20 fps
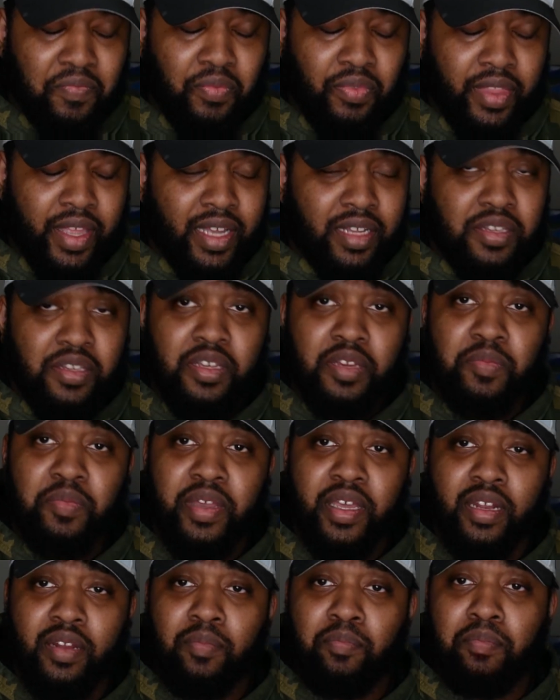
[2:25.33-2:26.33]
That took
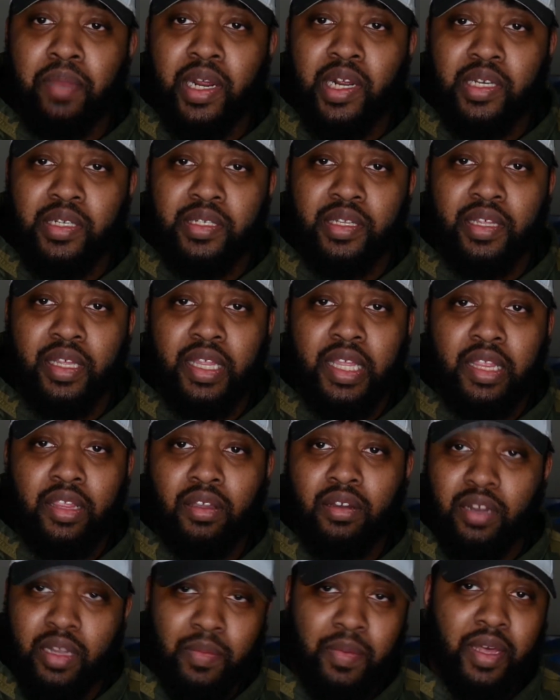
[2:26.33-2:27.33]
me an embarrassingly
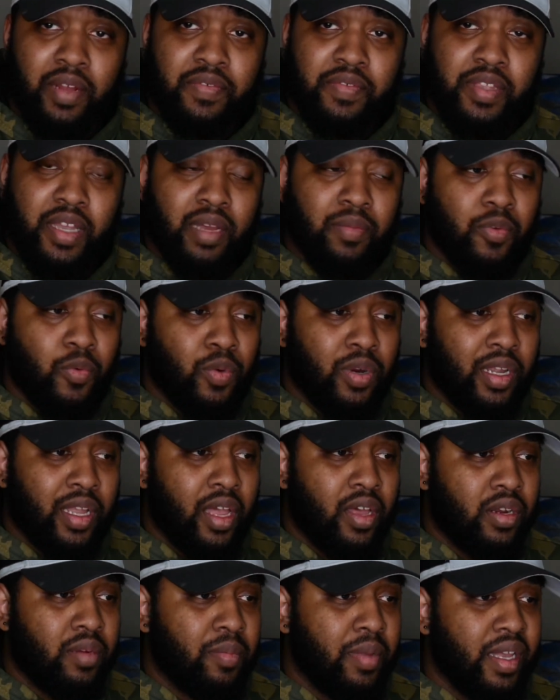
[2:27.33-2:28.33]
long amount of time to work
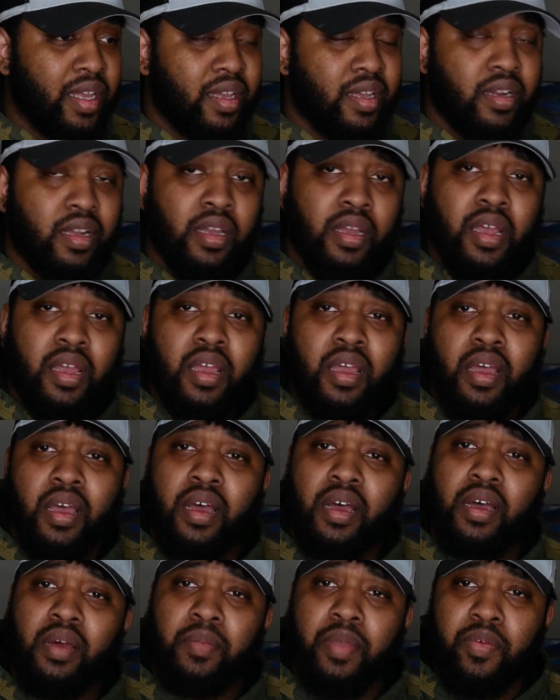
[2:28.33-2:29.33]
out in my head.
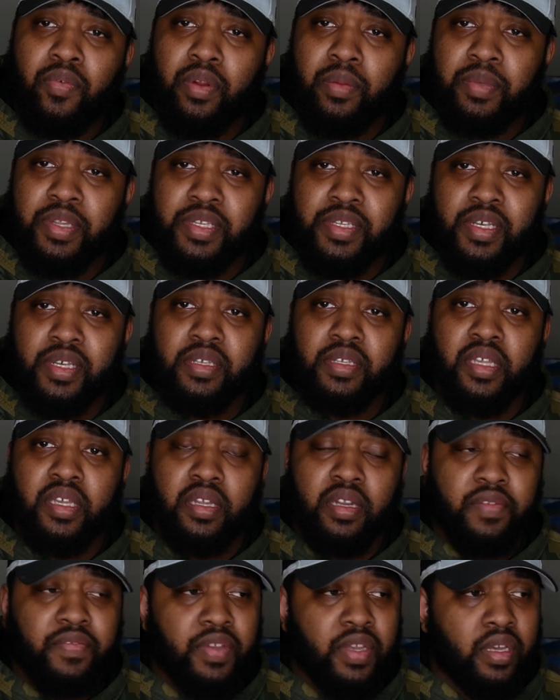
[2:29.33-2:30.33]
He would have been
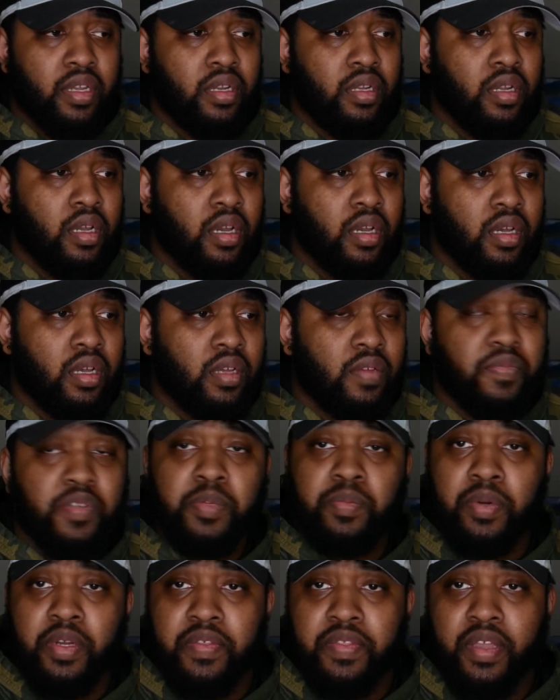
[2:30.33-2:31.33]
16 if his
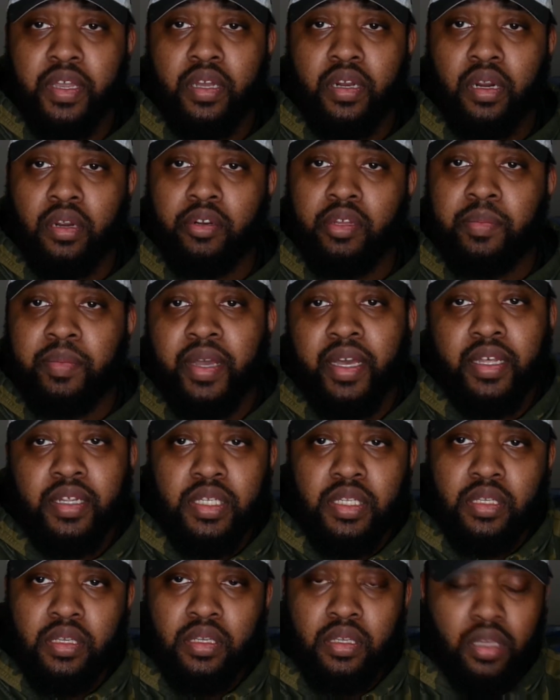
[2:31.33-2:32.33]
birthday had already
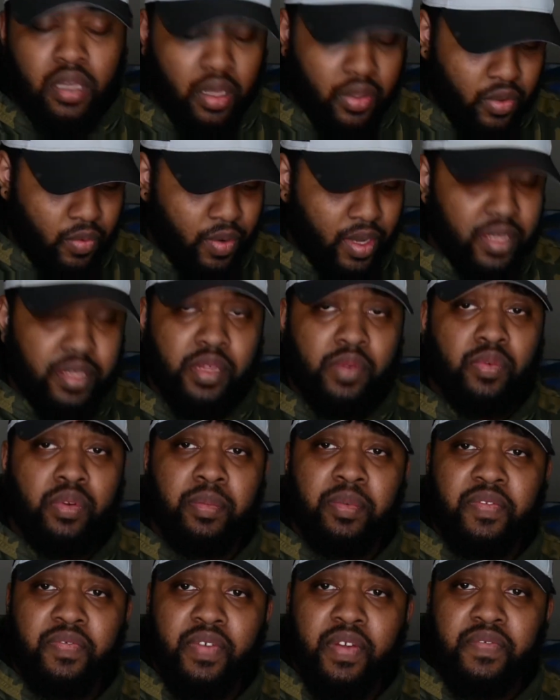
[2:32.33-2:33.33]
passed. Otherwise, he would have
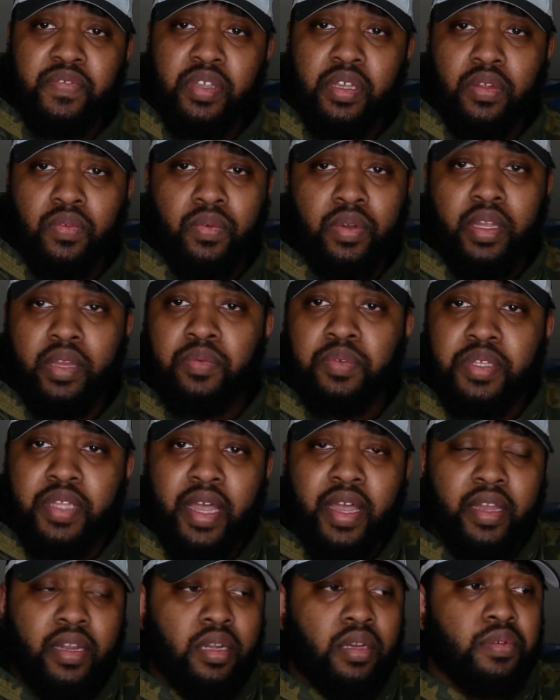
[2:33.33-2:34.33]
been 15 when he was
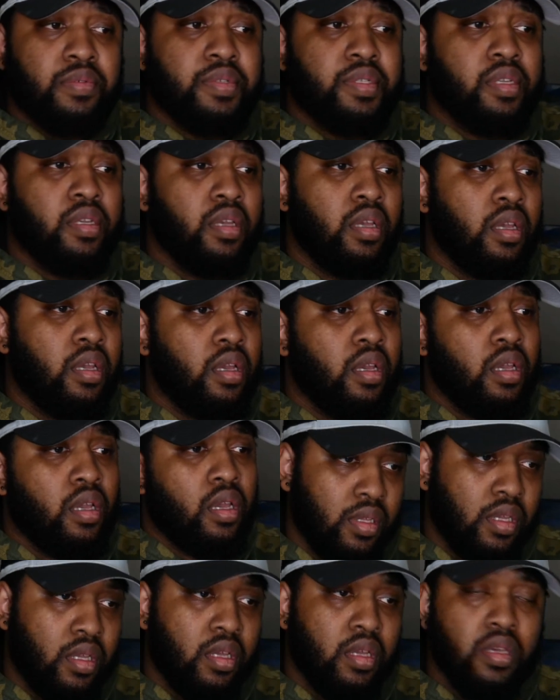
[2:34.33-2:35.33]
diagnosed.
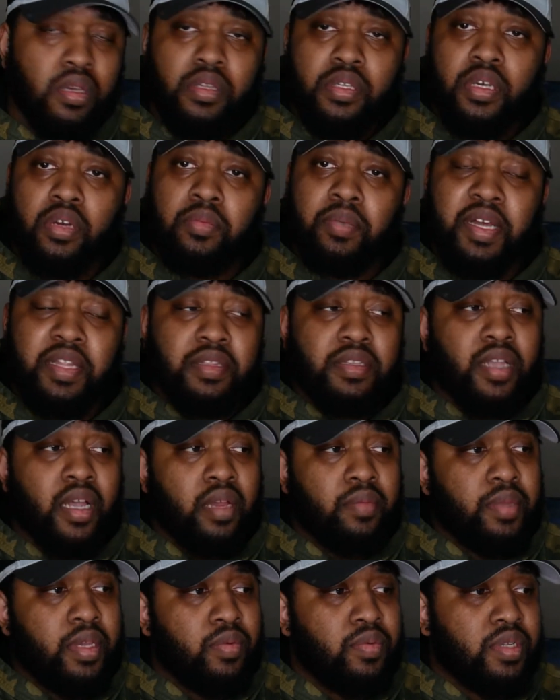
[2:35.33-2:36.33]
So by the
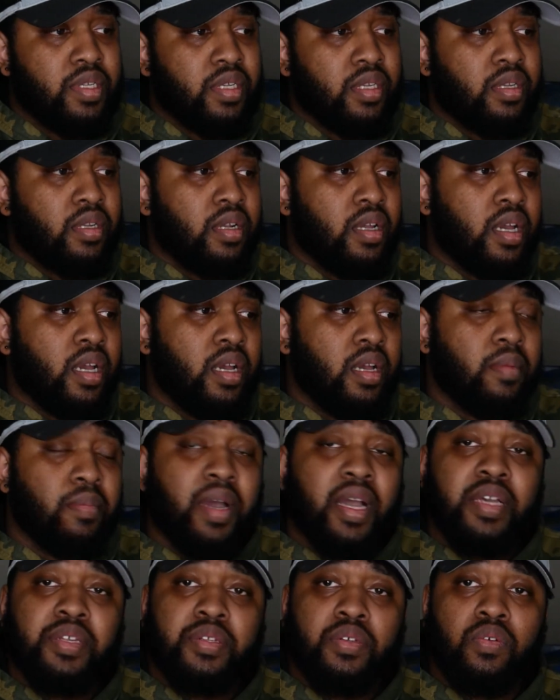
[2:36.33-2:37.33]
time he was in
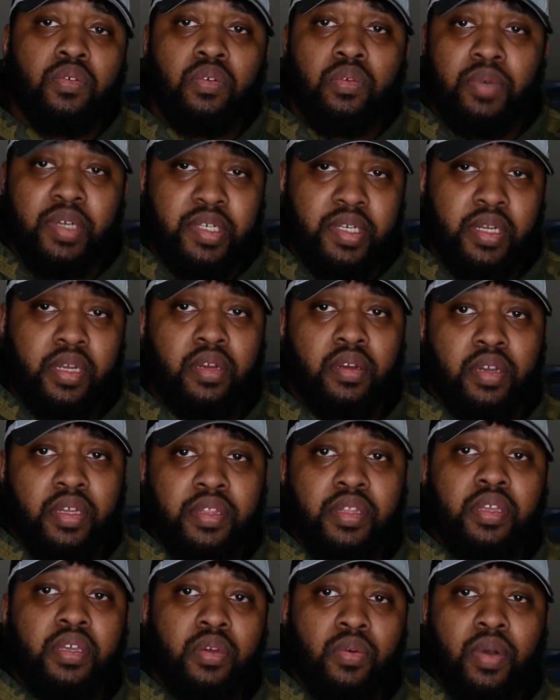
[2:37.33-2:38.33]
high school, which here in
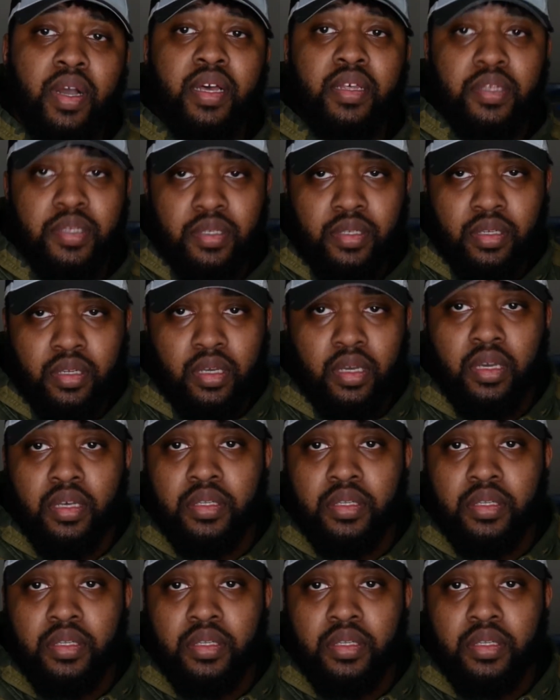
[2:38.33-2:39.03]
the U.S.